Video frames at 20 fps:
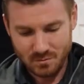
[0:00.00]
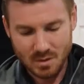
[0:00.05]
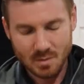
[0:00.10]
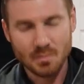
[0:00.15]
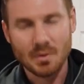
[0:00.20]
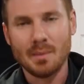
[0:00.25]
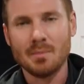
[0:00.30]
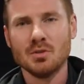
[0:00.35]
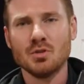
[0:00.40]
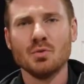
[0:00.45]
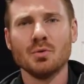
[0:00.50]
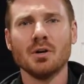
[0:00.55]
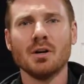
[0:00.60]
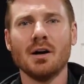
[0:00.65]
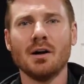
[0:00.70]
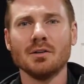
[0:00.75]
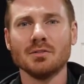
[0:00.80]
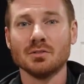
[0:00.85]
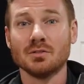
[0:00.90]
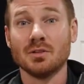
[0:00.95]
probably two hundred
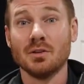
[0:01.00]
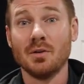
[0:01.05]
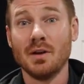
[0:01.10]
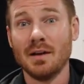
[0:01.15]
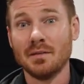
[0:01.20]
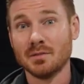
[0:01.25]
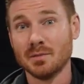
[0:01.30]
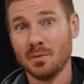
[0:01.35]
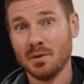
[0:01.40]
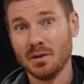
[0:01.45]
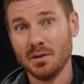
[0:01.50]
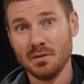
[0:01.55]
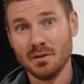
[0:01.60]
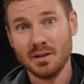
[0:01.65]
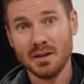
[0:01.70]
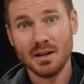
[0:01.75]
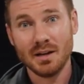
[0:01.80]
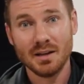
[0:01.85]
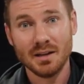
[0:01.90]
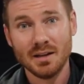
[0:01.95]
dollars or so to have someone go
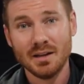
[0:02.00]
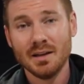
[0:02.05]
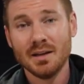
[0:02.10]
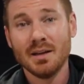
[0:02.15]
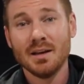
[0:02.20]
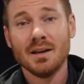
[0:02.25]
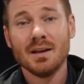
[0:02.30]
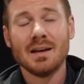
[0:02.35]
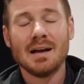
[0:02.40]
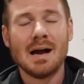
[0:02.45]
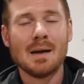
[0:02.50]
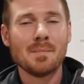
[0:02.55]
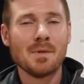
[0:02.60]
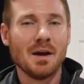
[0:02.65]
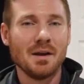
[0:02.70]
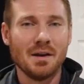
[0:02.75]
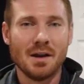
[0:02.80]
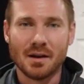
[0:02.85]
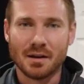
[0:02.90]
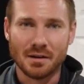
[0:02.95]
get it. I'm
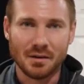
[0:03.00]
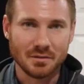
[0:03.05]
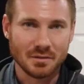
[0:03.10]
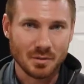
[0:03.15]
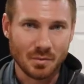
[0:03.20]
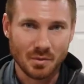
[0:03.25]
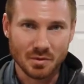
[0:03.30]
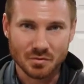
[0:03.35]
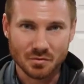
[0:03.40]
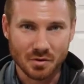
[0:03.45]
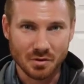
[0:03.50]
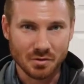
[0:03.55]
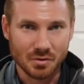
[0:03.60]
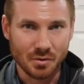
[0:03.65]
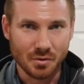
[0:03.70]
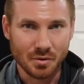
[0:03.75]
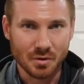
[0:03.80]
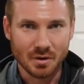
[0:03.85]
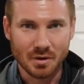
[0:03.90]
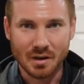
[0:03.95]
not knocking on someone's front
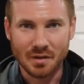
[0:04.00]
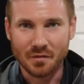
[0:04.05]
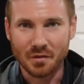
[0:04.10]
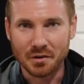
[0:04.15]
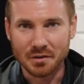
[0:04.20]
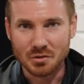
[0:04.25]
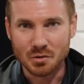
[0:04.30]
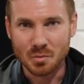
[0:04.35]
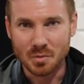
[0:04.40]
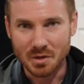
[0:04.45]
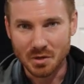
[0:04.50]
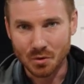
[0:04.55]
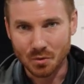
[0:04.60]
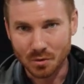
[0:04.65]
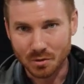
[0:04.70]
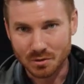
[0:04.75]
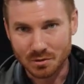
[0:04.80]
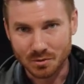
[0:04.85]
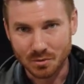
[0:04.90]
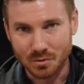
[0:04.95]
door. I've heard too many
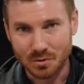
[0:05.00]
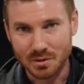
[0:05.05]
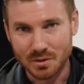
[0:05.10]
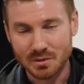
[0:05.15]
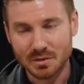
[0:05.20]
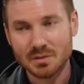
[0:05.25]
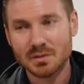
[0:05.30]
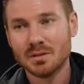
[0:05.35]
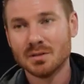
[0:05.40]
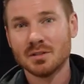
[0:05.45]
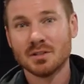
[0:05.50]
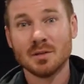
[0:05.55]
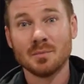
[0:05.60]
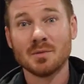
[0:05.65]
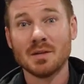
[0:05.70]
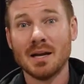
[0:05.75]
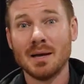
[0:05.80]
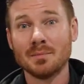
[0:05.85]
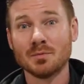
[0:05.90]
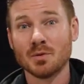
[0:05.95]
horror stories.
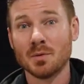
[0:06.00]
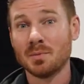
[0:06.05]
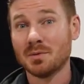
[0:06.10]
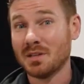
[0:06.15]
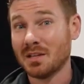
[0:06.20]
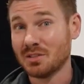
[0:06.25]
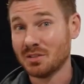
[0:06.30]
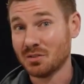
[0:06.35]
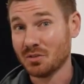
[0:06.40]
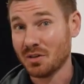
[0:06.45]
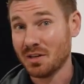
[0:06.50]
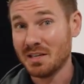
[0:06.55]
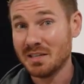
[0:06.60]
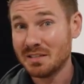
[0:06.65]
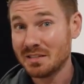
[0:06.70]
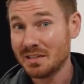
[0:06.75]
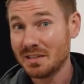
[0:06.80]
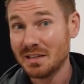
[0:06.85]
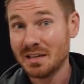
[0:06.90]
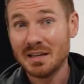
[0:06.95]
Sometimes repossessions are
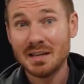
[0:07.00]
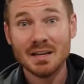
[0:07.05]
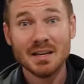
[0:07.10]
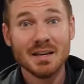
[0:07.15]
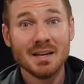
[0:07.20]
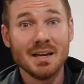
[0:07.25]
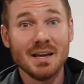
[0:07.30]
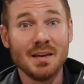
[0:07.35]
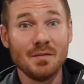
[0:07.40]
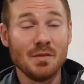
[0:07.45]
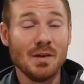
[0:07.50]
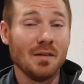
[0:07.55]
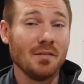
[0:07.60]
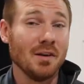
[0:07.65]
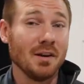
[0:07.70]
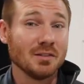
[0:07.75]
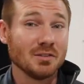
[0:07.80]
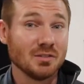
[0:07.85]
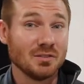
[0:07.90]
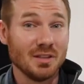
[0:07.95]
easy if you have
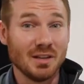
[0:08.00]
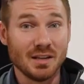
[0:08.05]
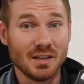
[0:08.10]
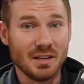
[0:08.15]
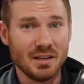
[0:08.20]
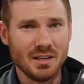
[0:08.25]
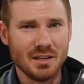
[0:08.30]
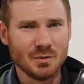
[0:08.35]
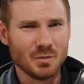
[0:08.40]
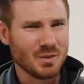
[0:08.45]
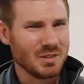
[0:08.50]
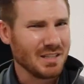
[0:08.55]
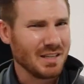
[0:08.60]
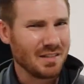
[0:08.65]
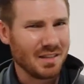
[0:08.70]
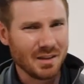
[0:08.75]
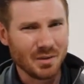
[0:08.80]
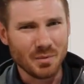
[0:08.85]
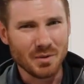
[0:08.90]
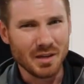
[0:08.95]
an extra set of keys, which I
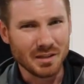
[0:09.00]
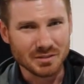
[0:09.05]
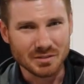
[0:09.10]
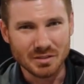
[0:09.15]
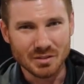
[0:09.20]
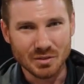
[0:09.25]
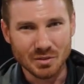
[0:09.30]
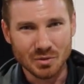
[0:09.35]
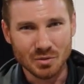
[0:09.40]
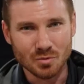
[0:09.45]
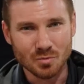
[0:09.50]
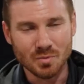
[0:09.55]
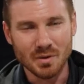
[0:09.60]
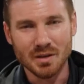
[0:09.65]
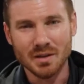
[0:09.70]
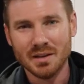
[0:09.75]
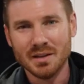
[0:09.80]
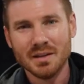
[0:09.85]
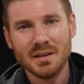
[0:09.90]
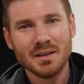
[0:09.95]
think we actually do,
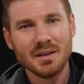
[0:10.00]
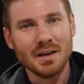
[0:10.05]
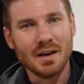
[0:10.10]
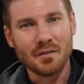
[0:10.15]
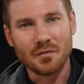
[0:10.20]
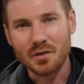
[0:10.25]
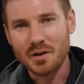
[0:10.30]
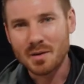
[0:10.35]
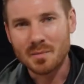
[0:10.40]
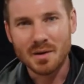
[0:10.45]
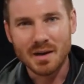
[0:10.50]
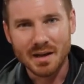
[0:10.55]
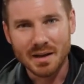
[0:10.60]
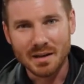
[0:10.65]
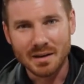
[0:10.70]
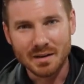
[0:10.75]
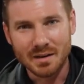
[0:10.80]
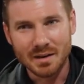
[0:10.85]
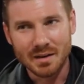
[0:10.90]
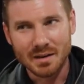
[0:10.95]
but a friend of
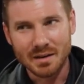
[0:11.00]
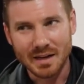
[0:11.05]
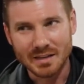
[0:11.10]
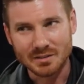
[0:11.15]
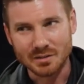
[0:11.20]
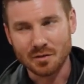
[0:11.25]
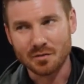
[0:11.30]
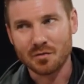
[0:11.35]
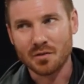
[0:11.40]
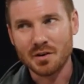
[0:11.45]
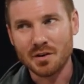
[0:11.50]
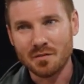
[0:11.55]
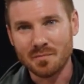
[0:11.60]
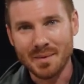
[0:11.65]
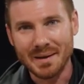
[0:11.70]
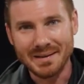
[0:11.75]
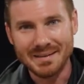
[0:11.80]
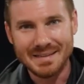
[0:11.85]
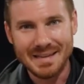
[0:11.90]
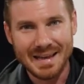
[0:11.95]
mine, actually a friend of
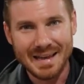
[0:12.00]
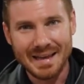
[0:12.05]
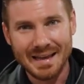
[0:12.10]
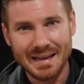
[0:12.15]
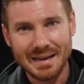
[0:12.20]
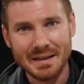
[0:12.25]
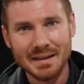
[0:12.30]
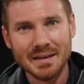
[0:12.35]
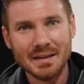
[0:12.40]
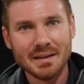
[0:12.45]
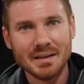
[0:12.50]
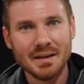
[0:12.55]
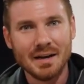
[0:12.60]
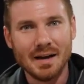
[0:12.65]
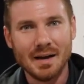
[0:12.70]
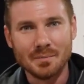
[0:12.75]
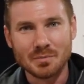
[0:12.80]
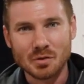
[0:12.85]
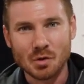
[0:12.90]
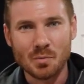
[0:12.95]
my dad,
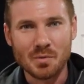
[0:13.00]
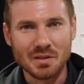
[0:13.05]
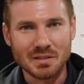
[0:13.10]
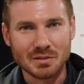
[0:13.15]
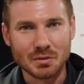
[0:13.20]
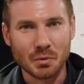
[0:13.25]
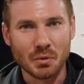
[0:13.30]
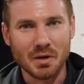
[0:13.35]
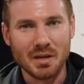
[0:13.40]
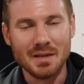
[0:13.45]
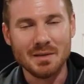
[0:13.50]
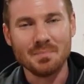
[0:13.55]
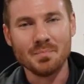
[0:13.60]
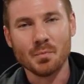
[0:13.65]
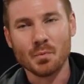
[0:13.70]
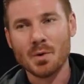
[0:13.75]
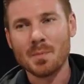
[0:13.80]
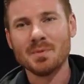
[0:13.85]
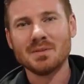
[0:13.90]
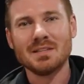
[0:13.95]
uh, told me a story. He
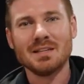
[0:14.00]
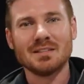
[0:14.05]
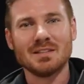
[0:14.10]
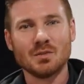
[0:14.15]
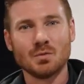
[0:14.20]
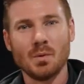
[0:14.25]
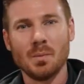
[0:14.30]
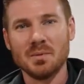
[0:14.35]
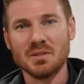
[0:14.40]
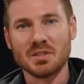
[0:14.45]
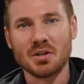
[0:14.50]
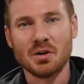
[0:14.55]
repossessed this woman's